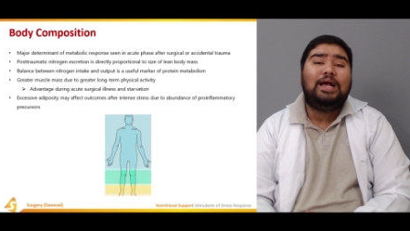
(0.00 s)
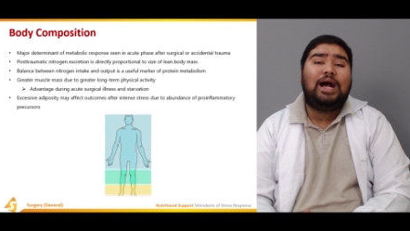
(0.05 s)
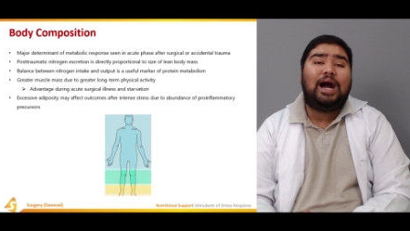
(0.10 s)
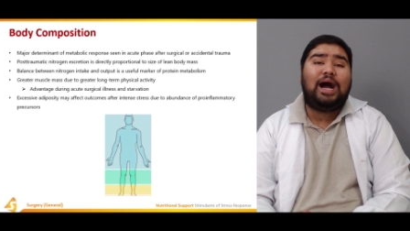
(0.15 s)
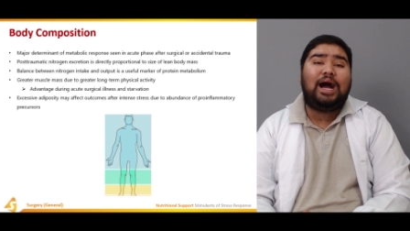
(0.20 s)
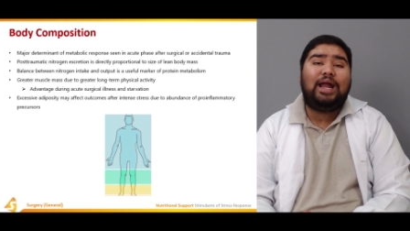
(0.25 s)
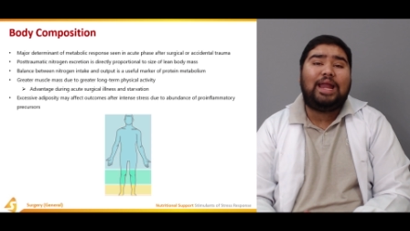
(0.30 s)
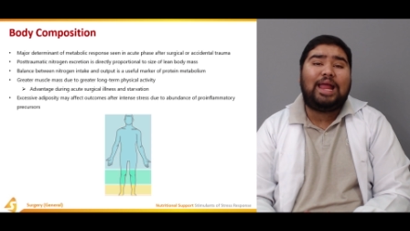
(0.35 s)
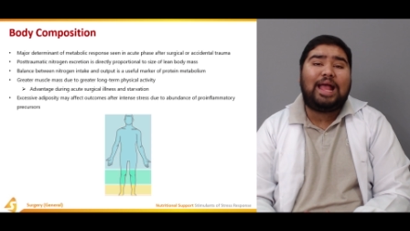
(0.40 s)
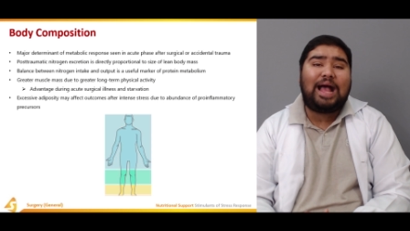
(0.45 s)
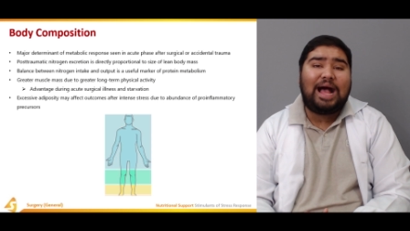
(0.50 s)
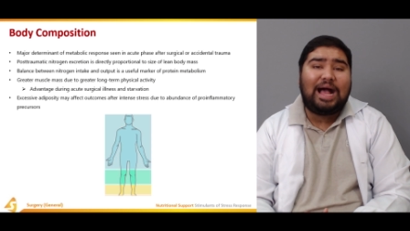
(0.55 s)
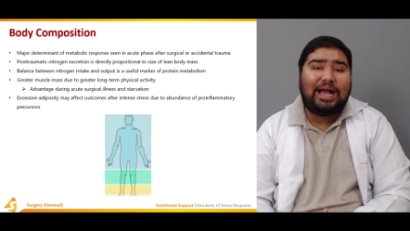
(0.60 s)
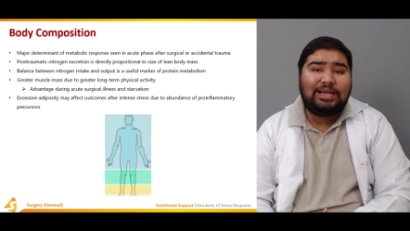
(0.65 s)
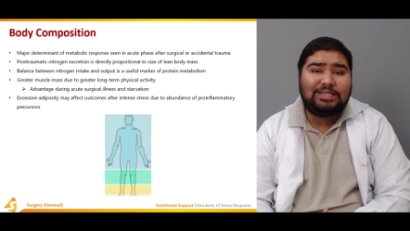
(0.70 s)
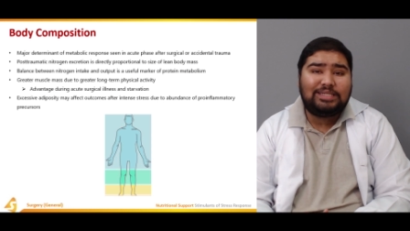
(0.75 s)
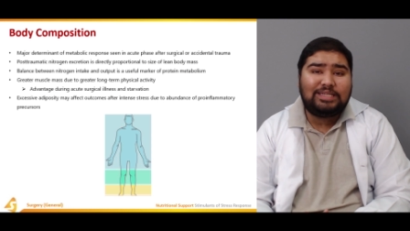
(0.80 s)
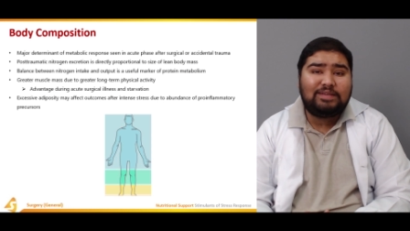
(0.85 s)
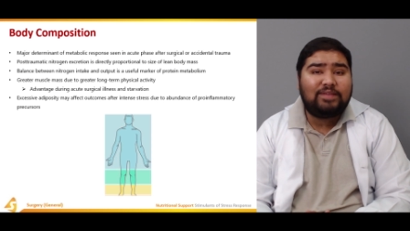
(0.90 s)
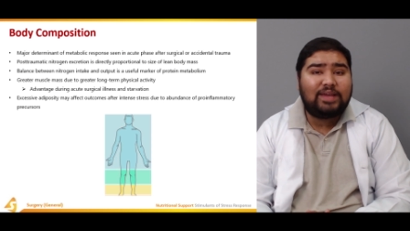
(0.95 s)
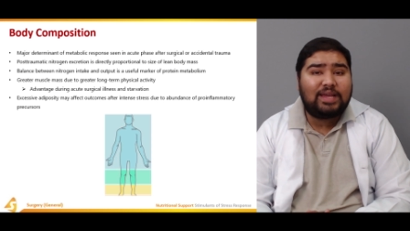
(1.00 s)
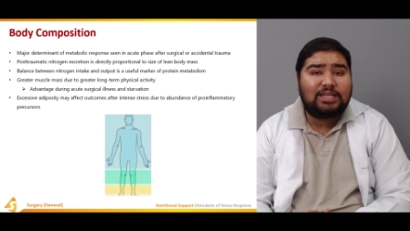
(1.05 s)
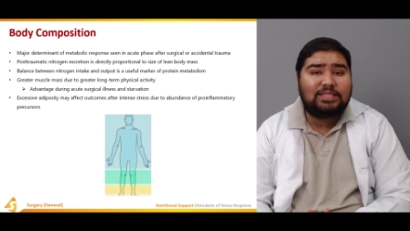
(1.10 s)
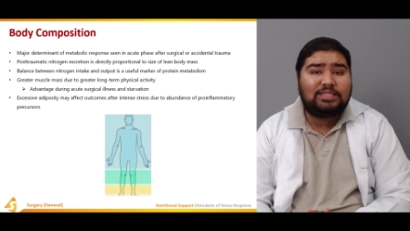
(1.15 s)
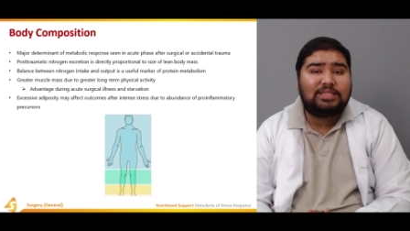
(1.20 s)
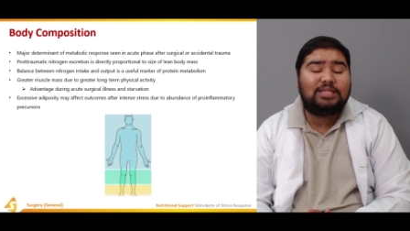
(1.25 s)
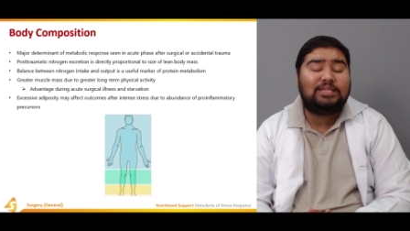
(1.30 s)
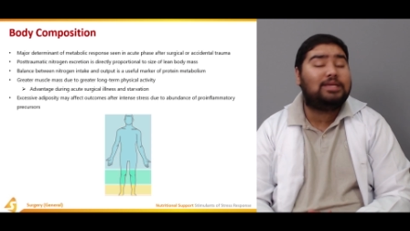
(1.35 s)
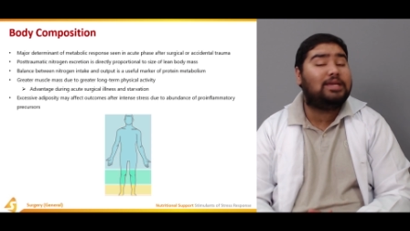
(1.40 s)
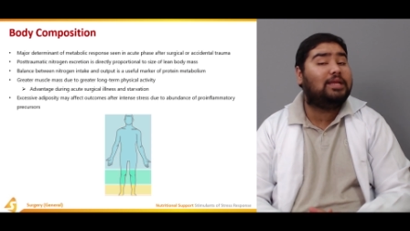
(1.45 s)
are
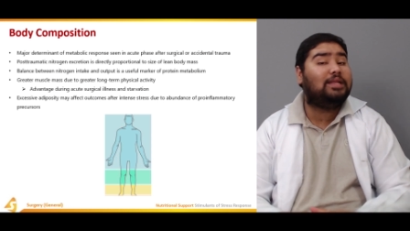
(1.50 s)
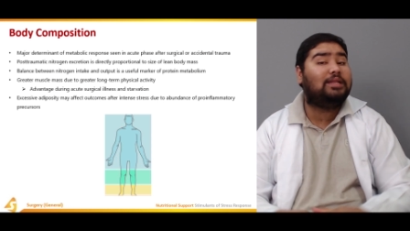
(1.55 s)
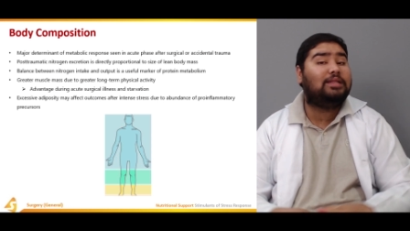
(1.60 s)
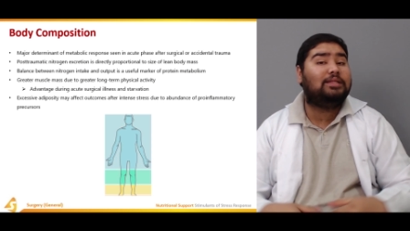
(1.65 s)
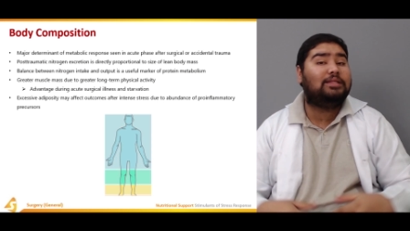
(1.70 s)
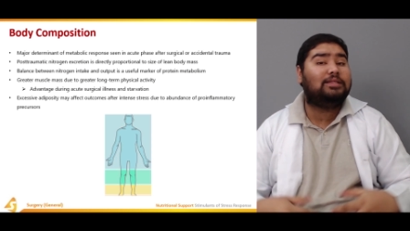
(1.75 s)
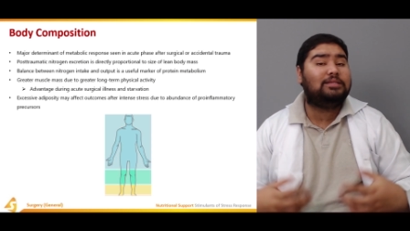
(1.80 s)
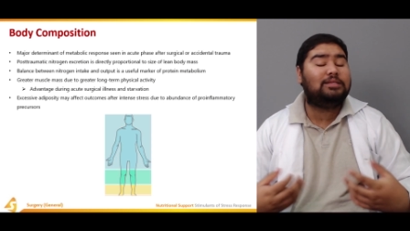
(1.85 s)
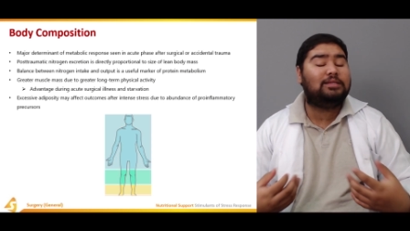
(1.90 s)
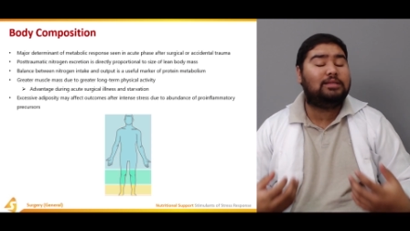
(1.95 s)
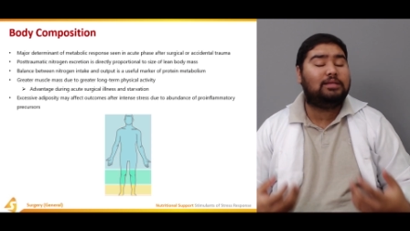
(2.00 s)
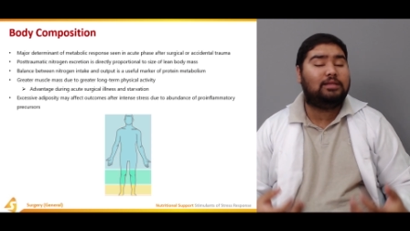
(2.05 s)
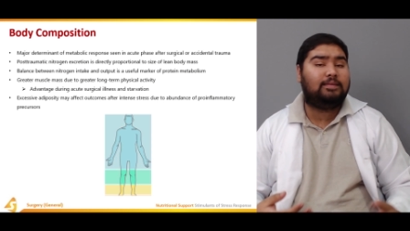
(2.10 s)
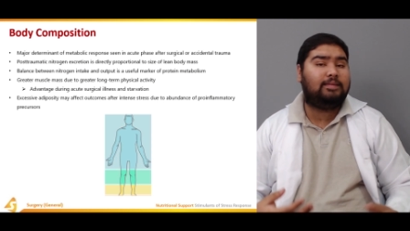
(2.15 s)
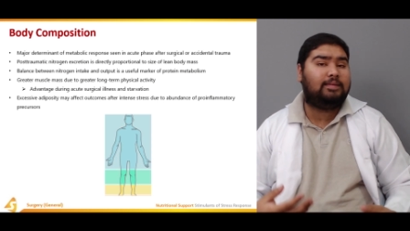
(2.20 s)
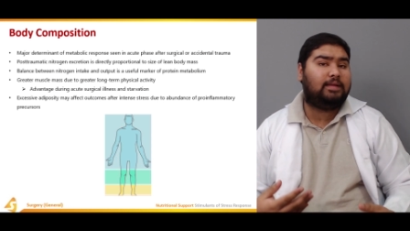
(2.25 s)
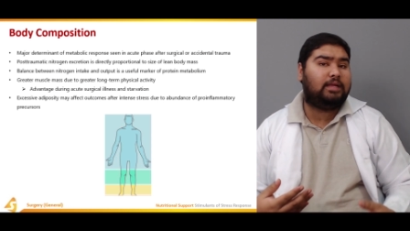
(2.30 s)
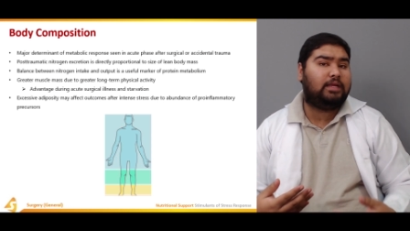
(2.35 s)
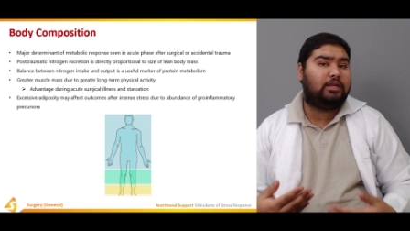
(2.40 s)
activated in uh,